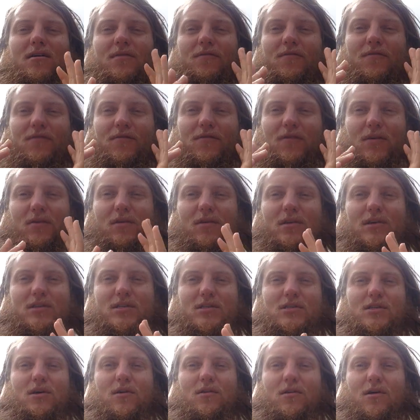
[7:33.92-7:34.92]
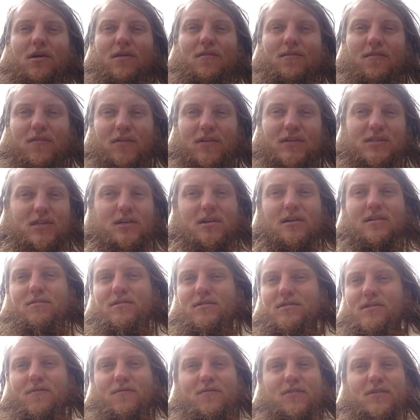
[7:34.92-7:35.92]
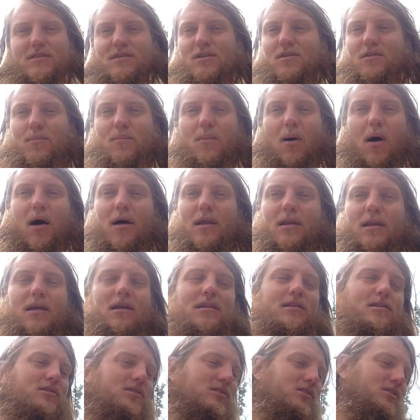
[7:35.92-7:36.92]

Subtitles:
feeling so good with the physical body, and